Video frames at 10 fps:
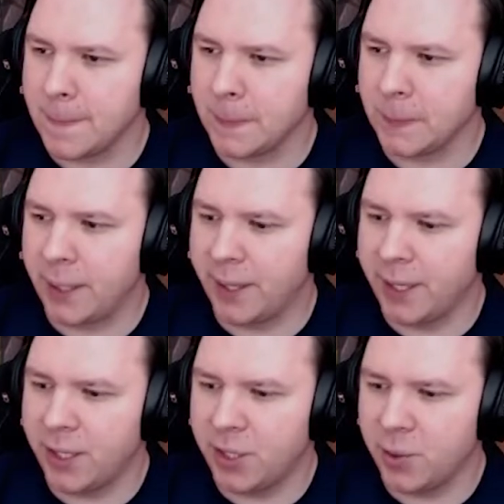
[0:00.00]
Alright, he
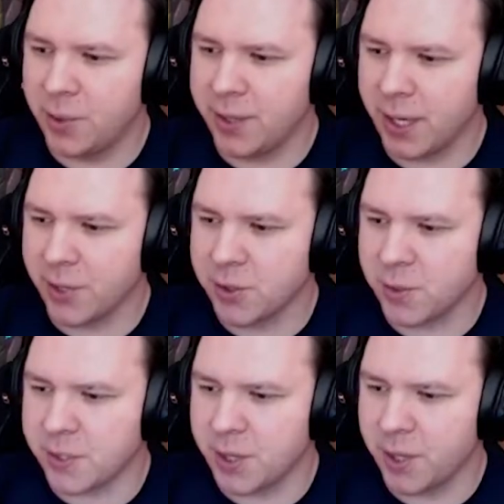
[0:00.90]
didn't do anything else to
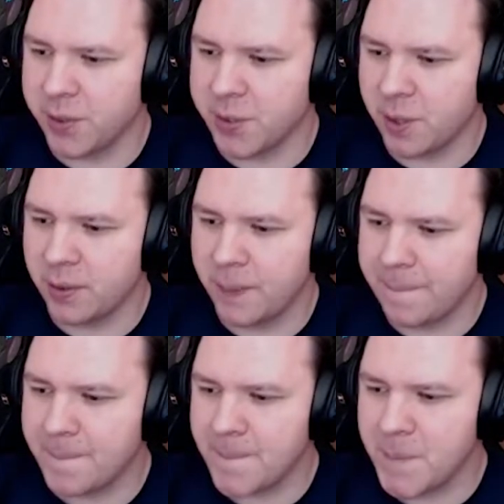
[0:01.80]
us though, so...
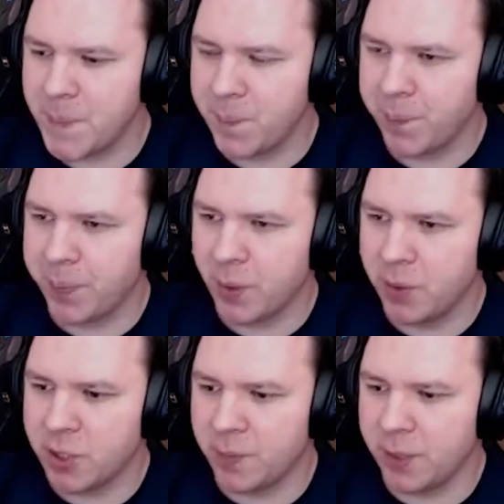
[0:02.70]

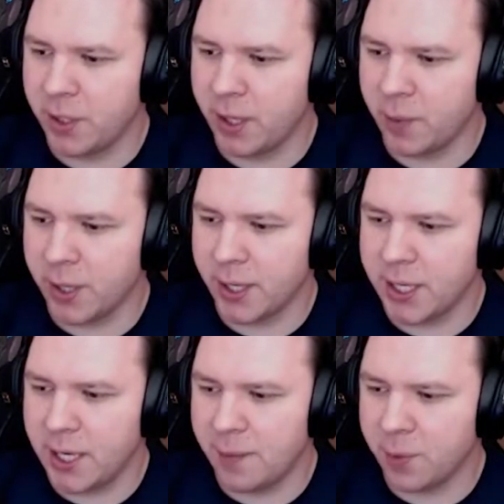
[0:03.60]
should be good here. We're gonna
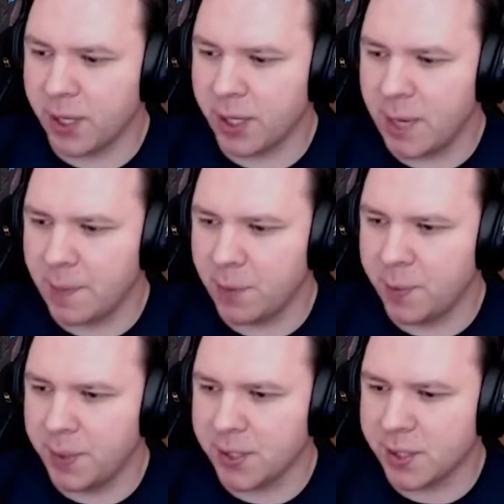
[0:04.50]
keep our
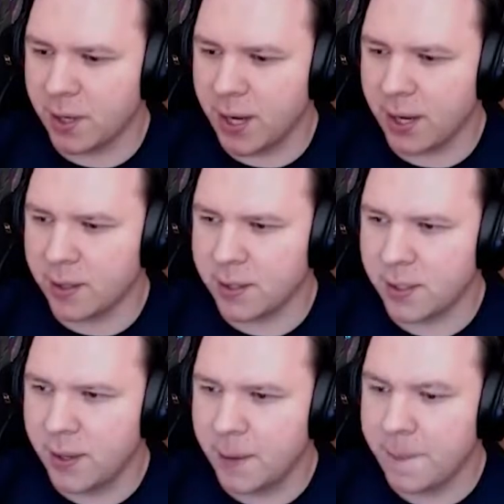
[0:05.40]
Mobius in our hand,
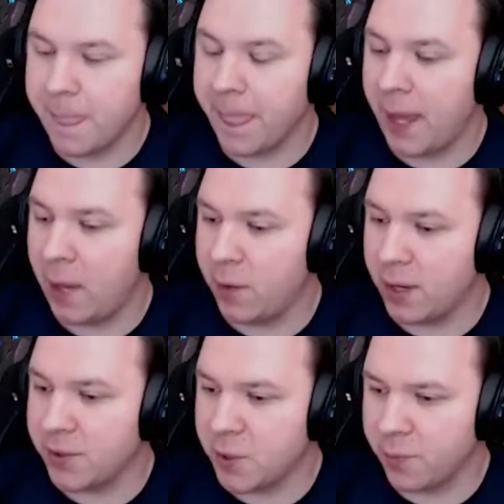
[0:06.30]
and we got
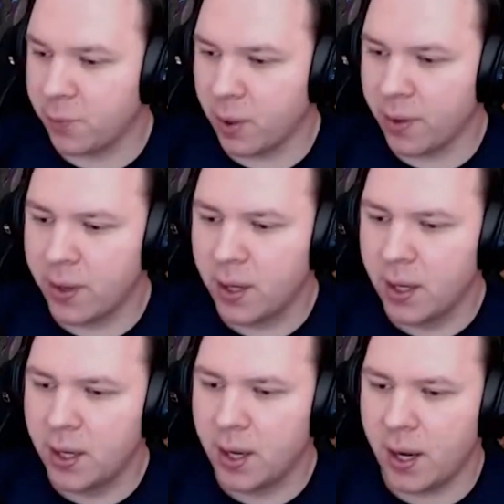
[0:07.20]
a Stone for
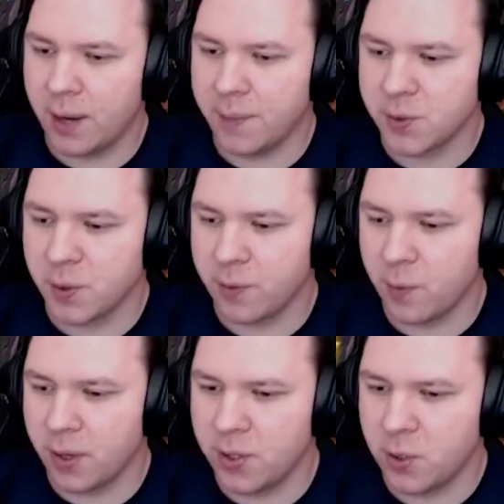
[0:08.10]
it. So if we
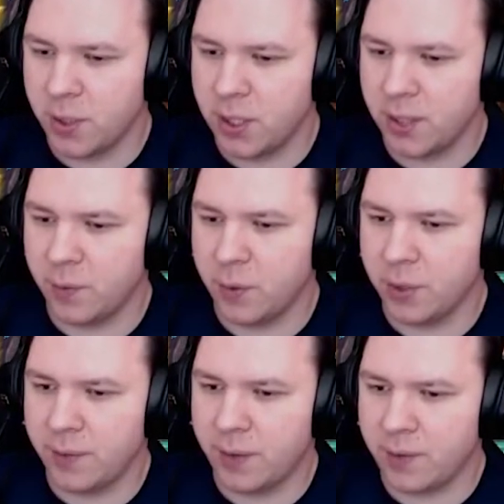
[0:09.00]
wanted to, we
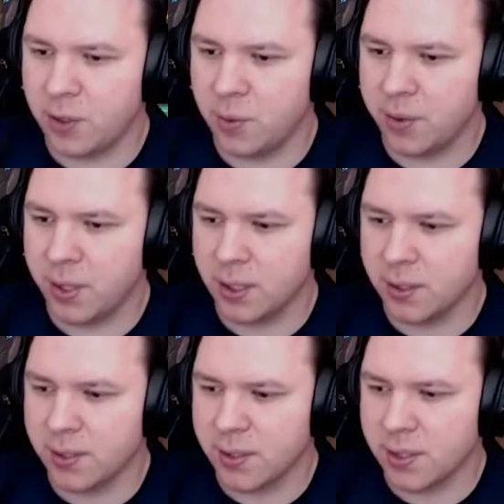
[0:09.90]
wouldn't even have to do
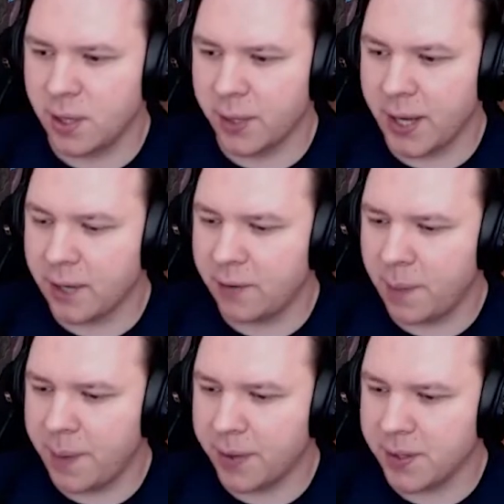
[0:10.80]
things. Let's see here. We can activate our
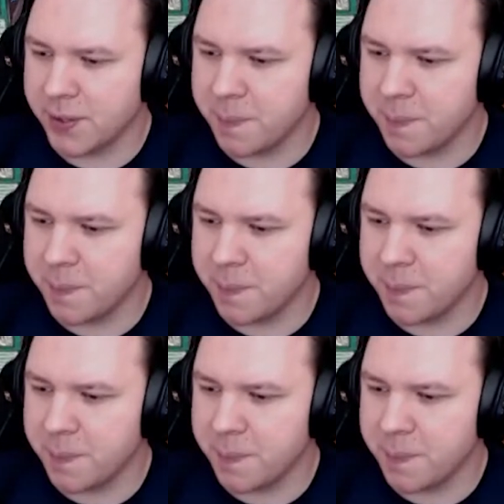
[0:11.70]
Pantheism.